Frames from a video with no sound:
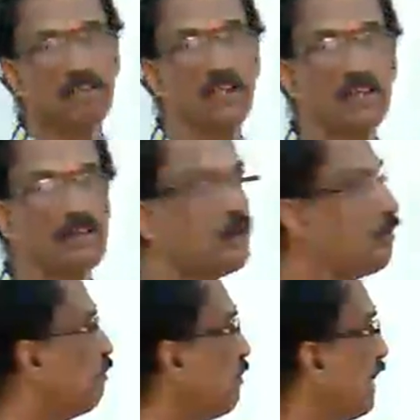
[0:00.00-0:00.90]

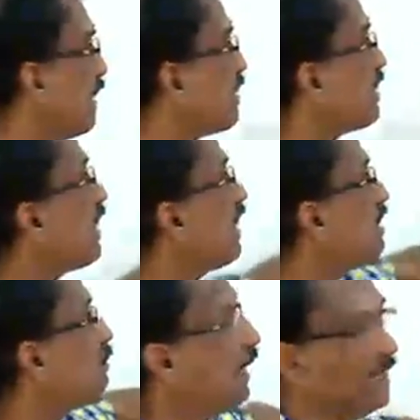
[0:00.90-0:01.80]
Major and minor
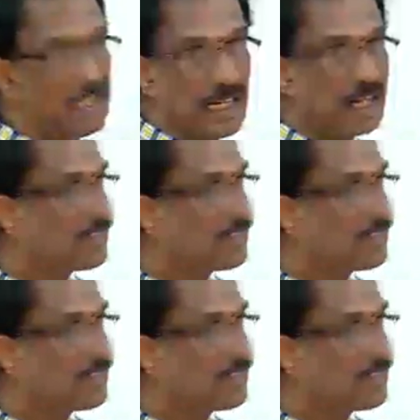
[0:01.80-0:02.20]
axis in